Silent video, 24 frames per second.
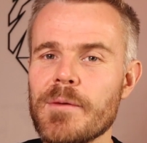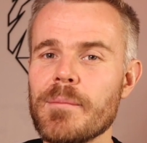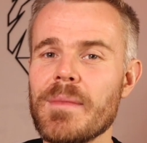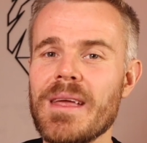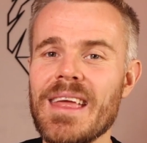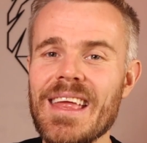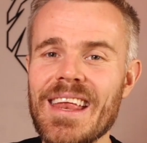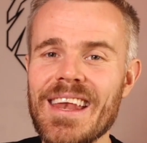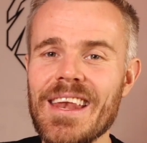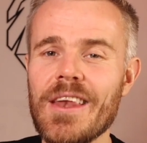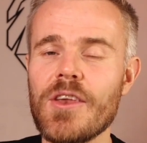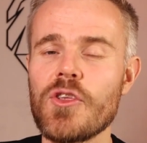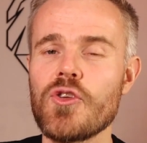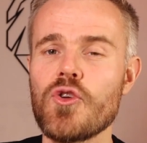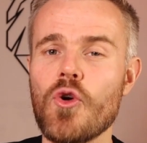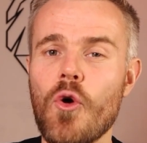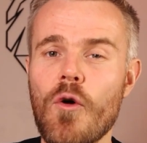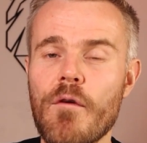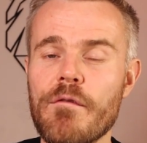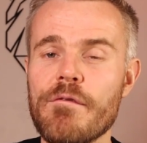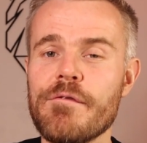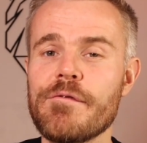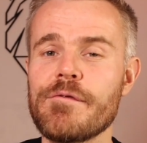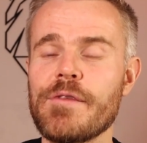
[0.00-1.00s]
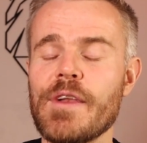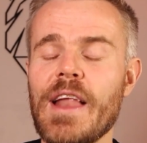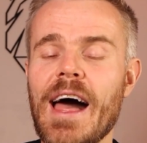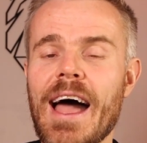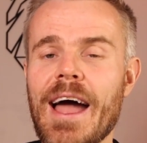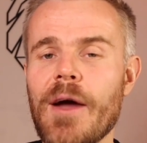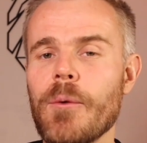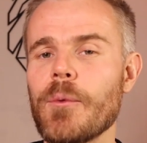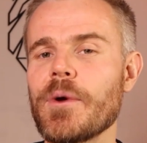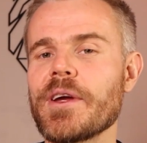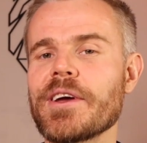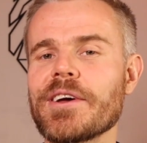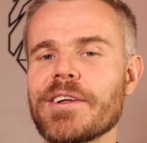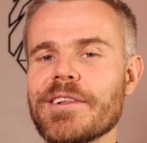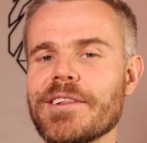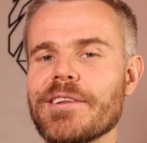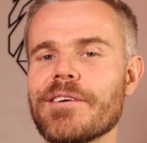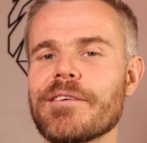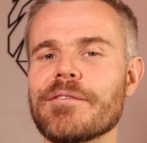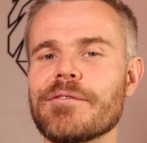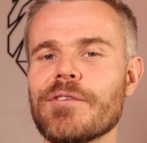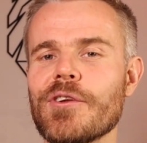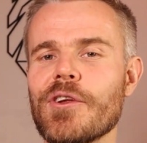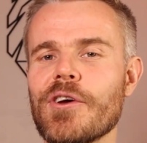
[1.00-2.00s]
them in your flywheel
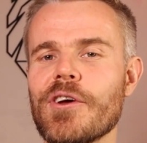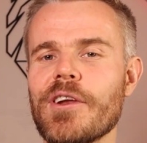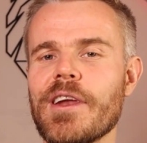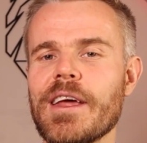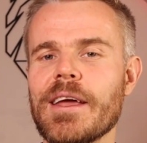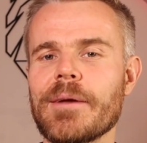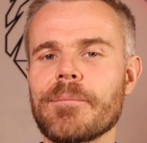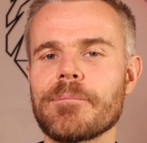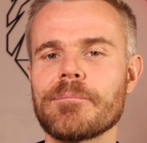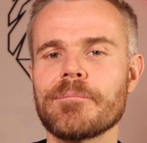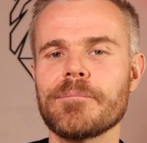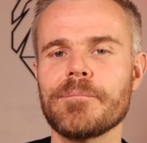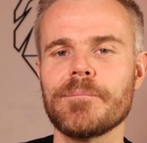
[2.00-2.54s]
of learning.